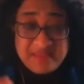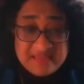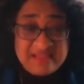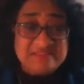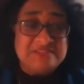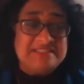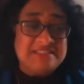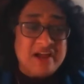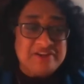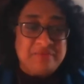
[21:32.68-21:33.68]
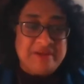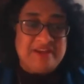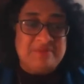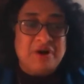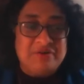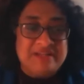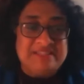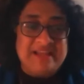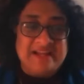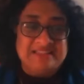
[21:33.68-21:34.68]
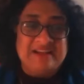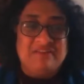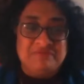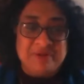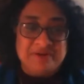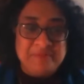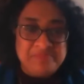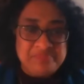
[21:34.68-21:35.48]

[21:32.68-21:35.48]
That's the site of weekly protests against the government.